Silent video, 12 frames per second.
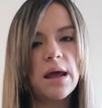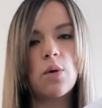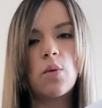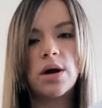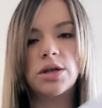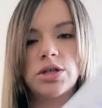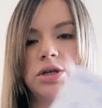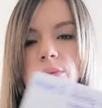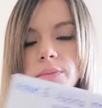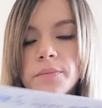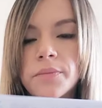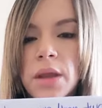I want
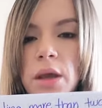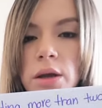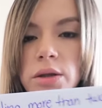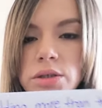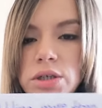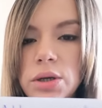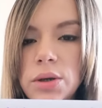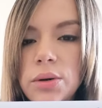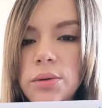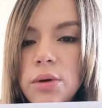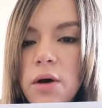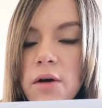you
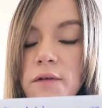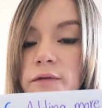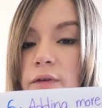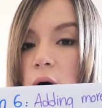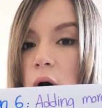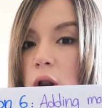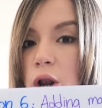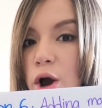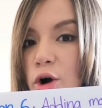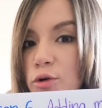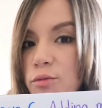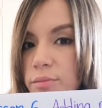to
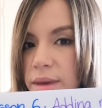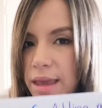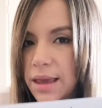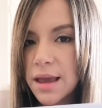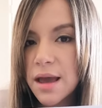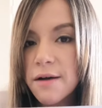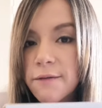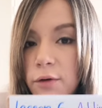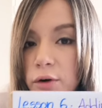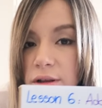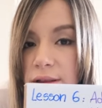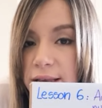follow me.
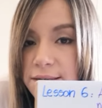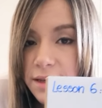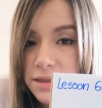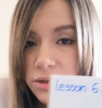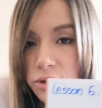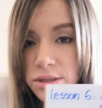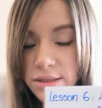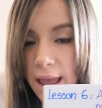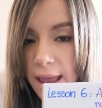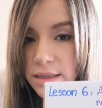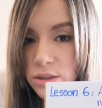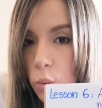For this
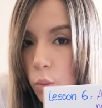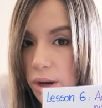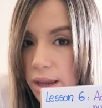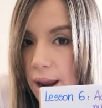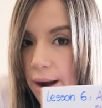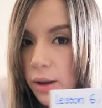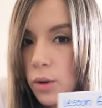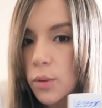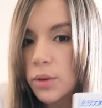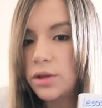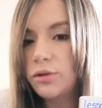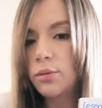exercise, we are
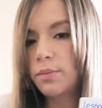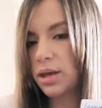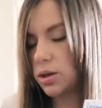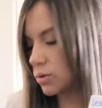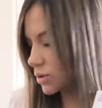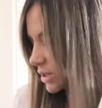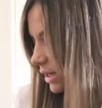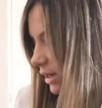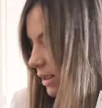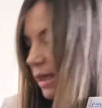going to be using